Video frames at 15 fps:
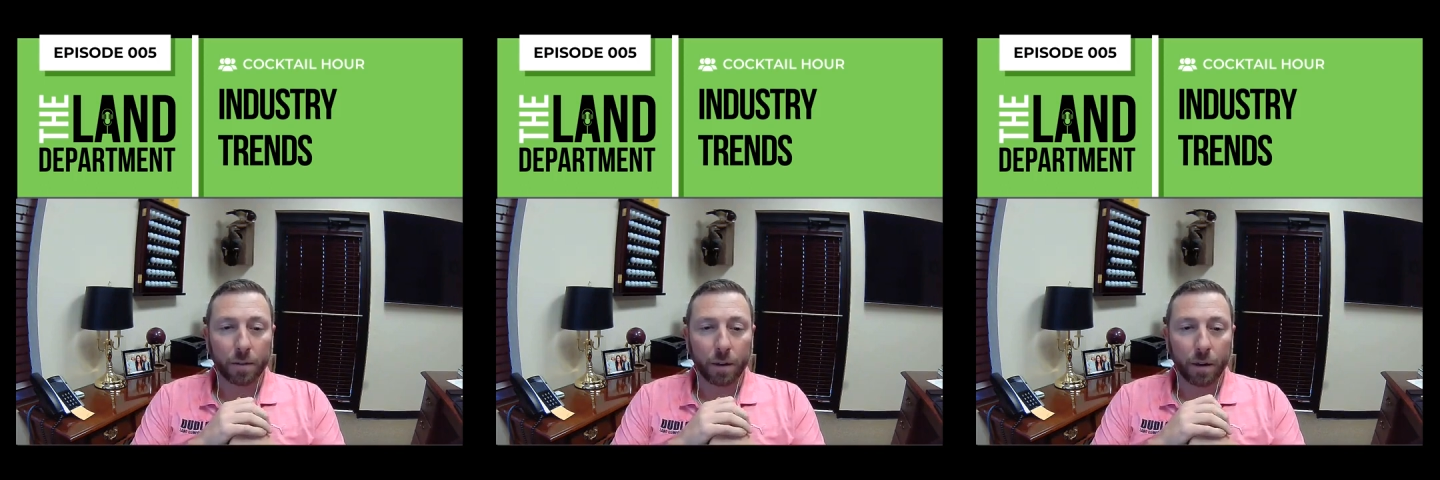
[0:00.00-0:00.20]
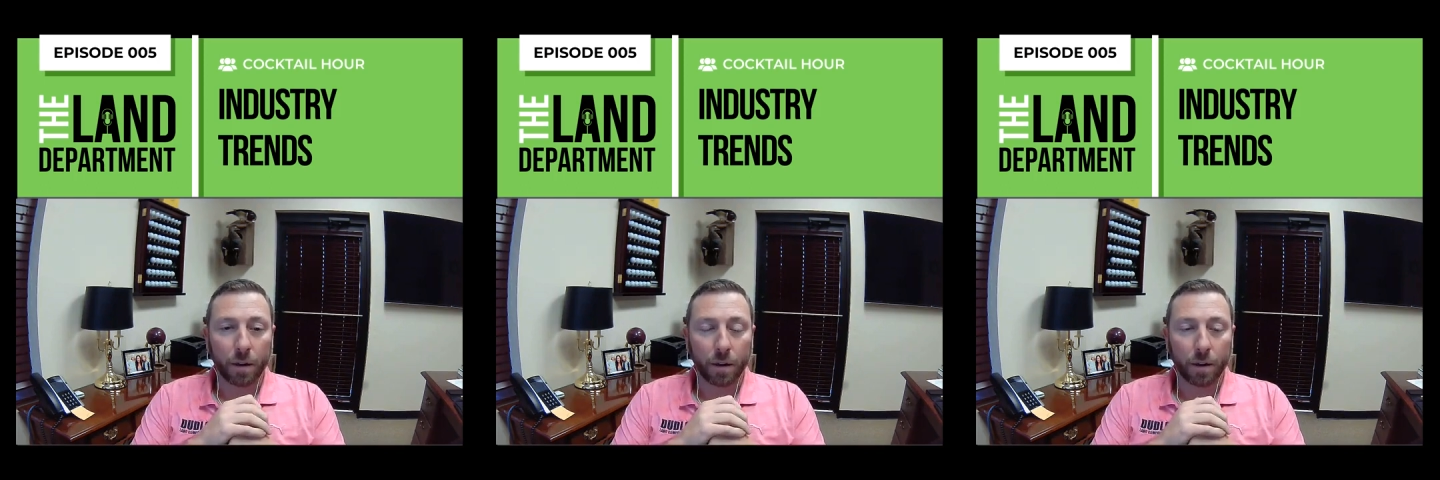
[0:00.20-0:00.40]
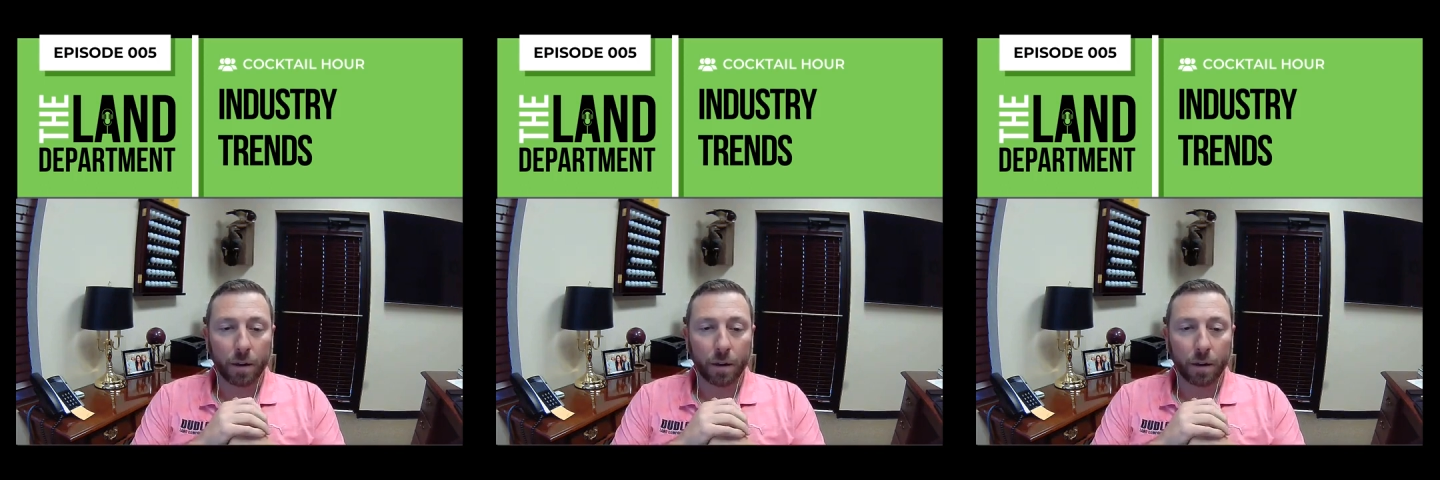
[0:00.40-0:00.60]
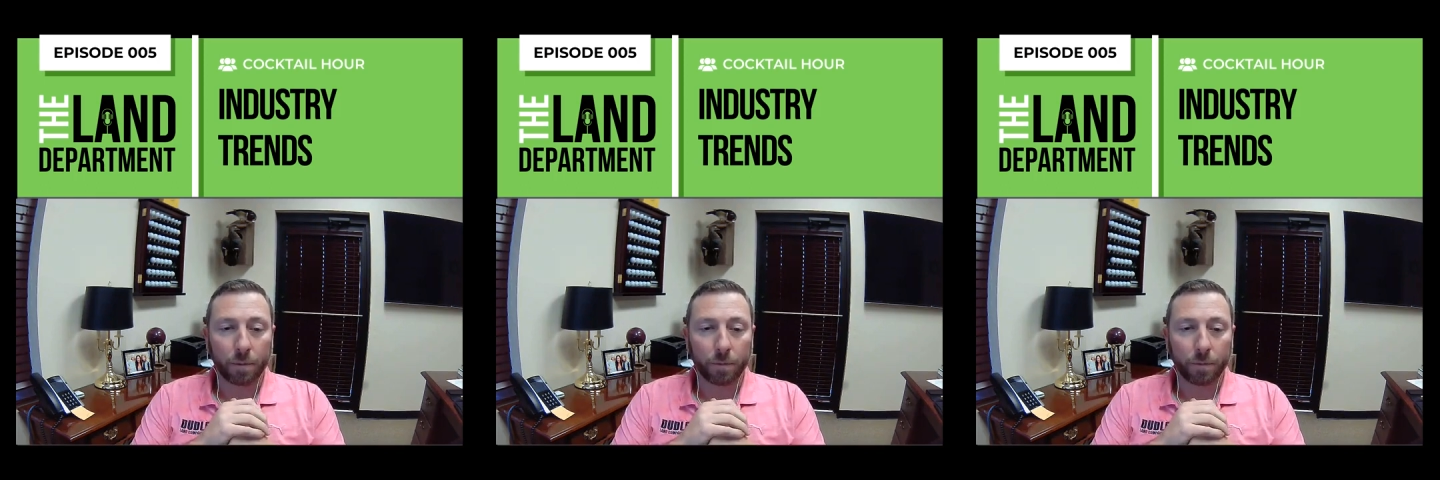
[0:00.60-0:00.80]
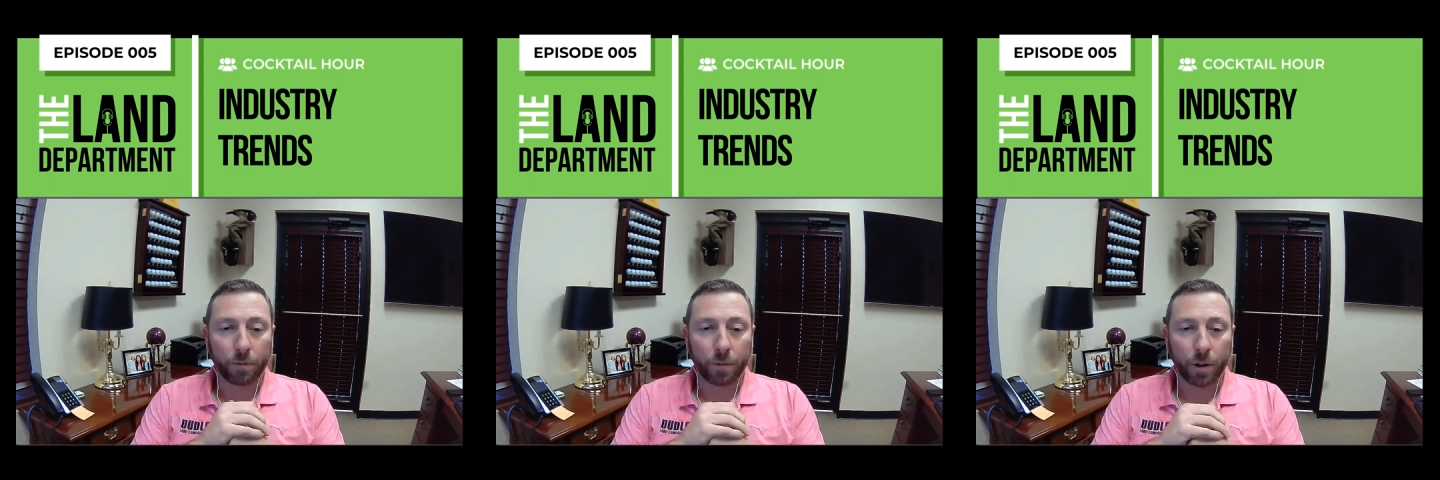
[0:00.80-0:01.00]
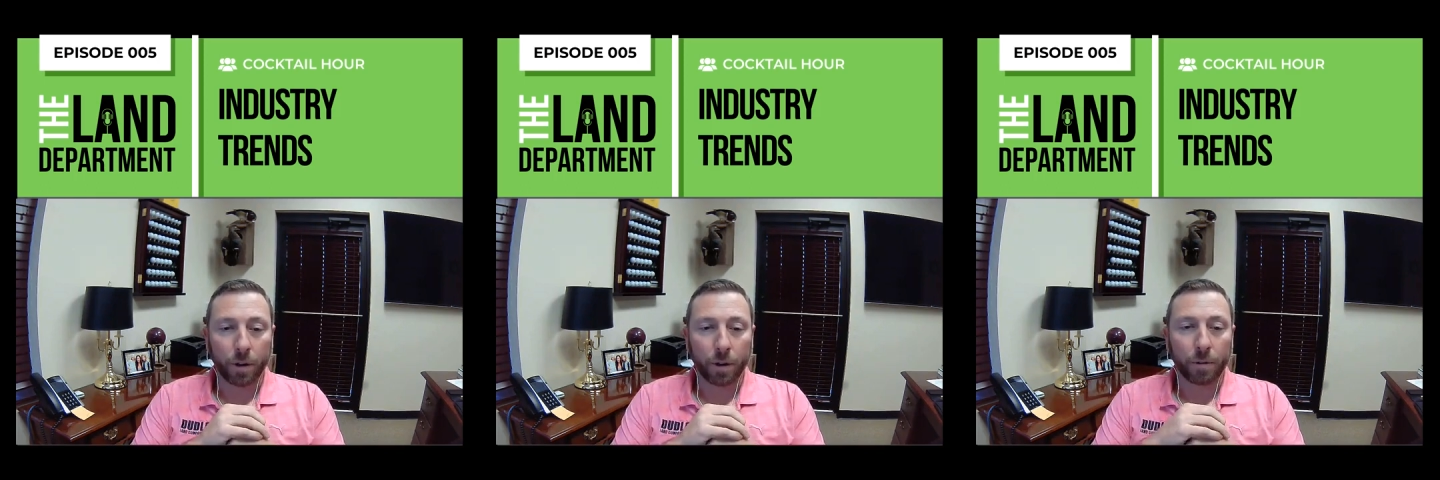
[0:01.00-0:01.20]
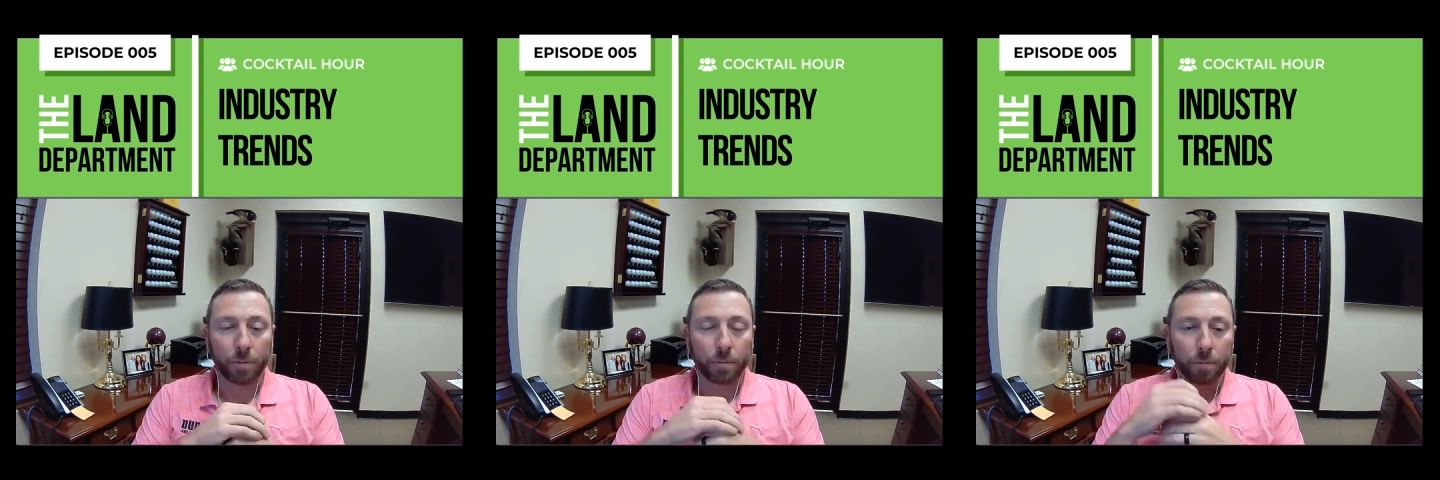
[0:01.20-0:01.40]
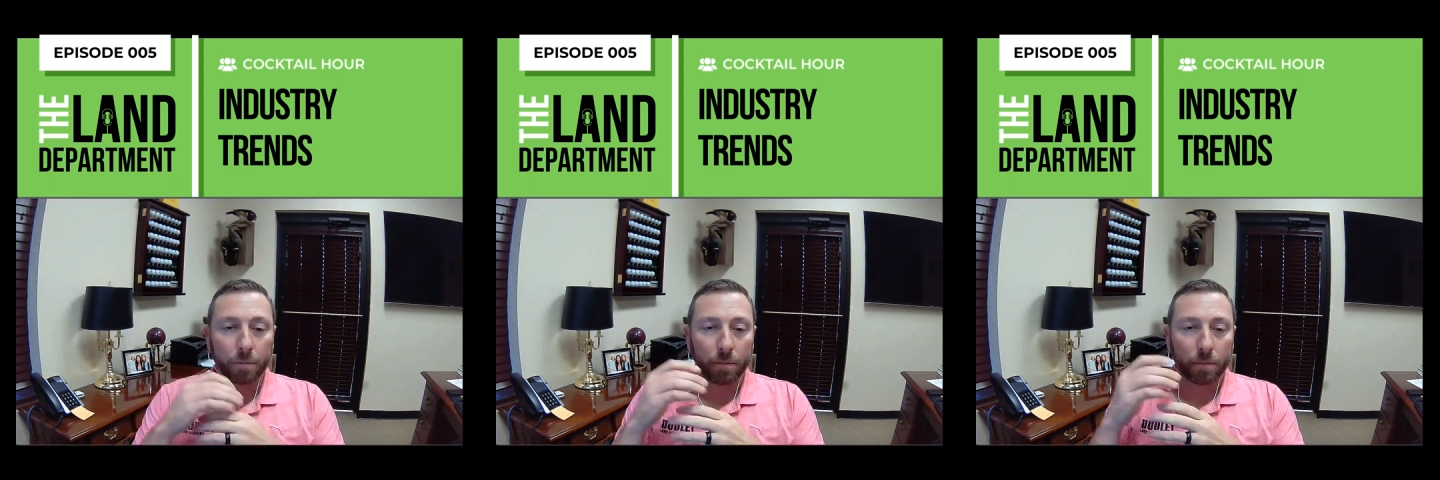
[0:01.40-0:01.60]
uh, from